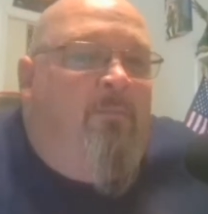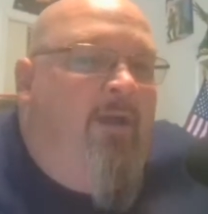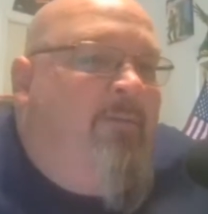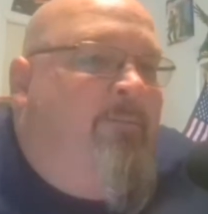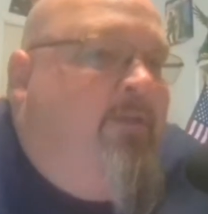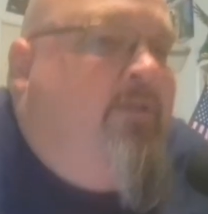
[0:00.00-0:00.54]
in
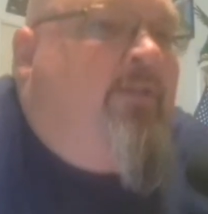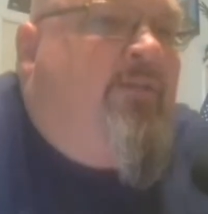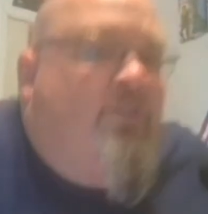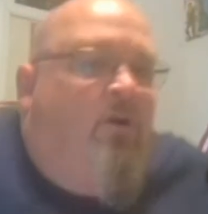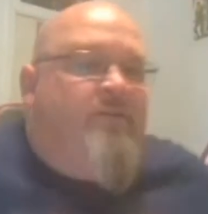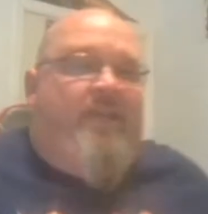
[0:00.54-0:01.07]
my opinion,
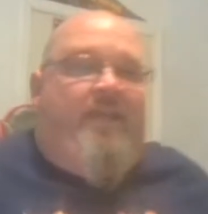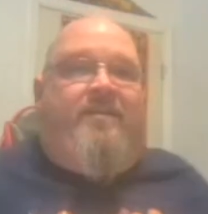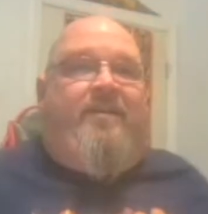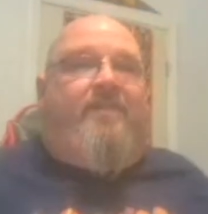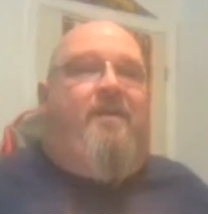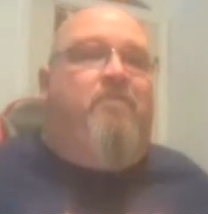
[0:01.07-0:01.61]
because Zartan
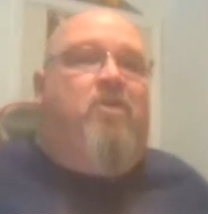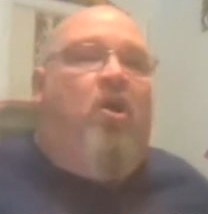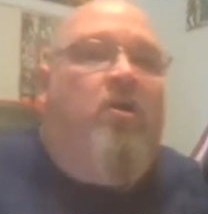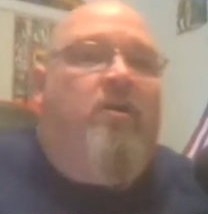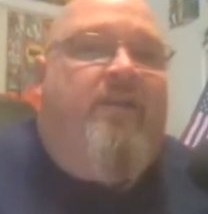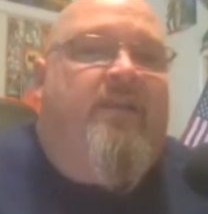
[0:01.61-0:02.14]
didn't come
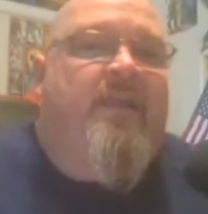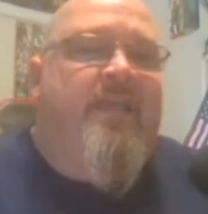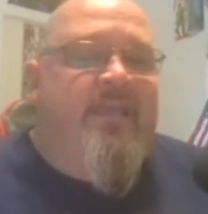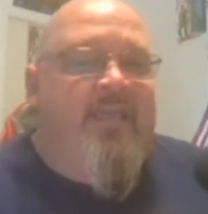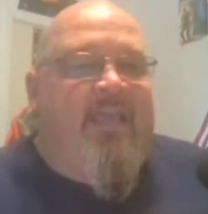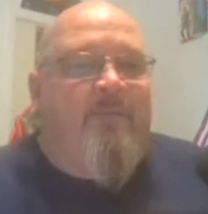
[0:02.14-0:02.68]
carded.
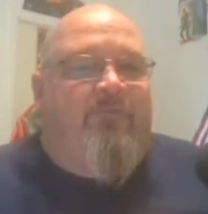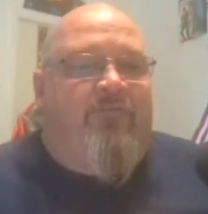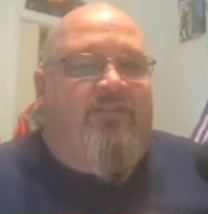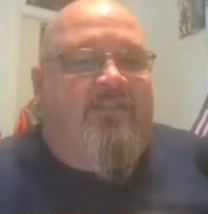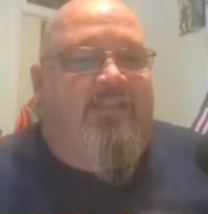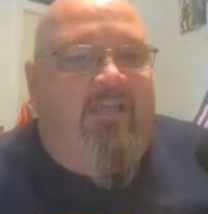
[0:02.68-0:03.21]
He came with
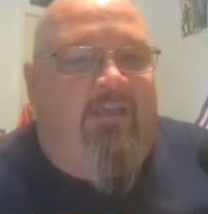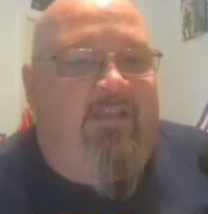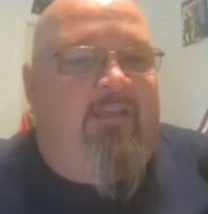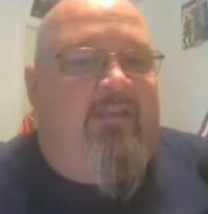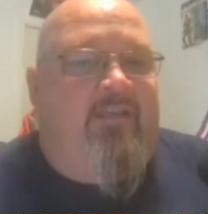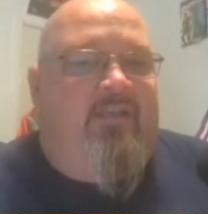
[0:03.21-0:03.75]

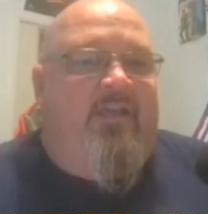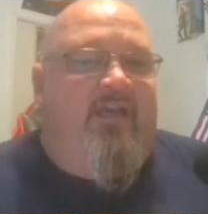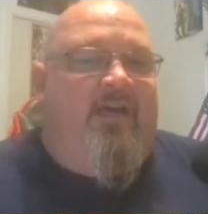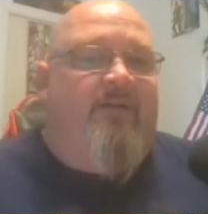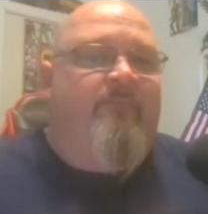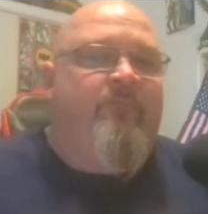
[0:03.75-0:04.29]

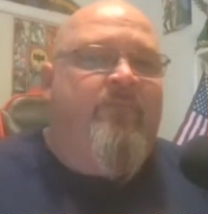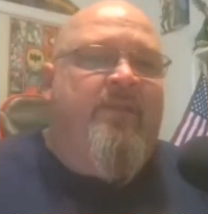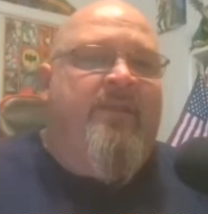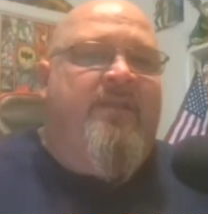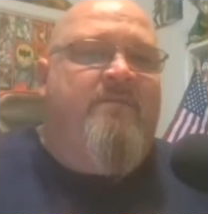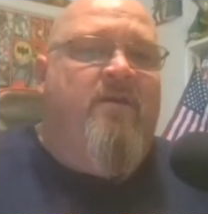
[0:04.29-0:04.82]
the
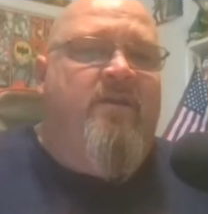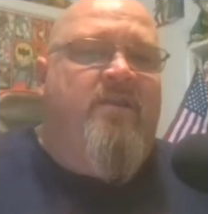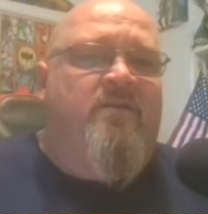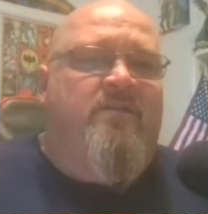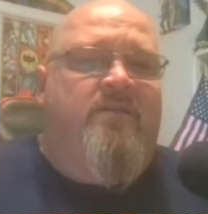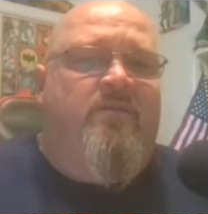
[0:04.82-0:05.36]

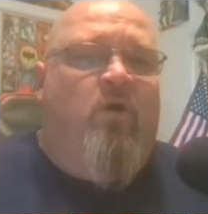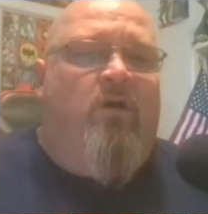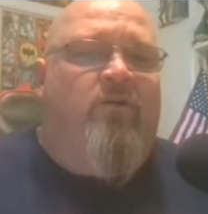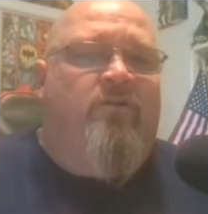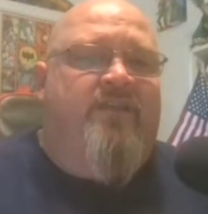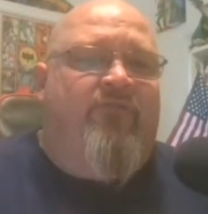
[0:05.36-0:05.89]
chameleon, the
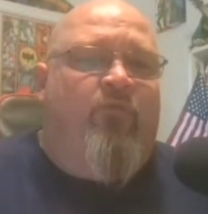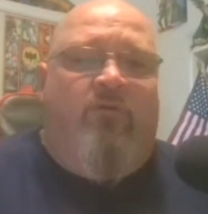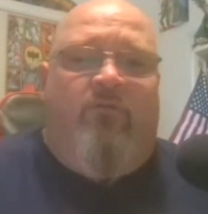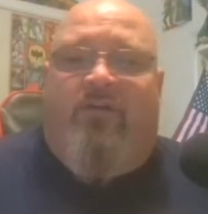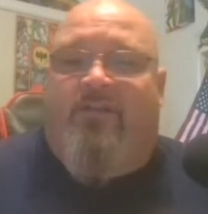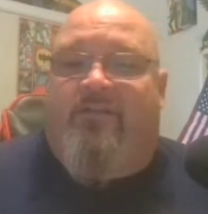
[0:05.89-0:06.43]
water skiff,
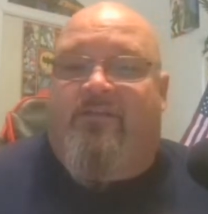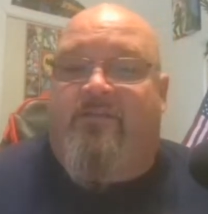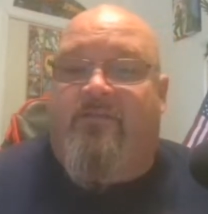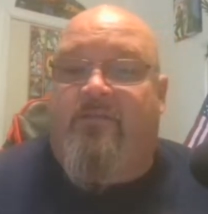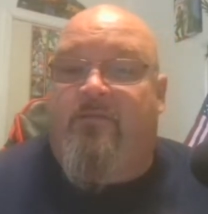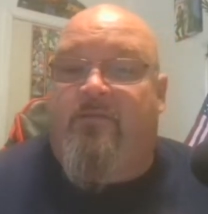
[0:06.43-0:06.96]
whatever it is.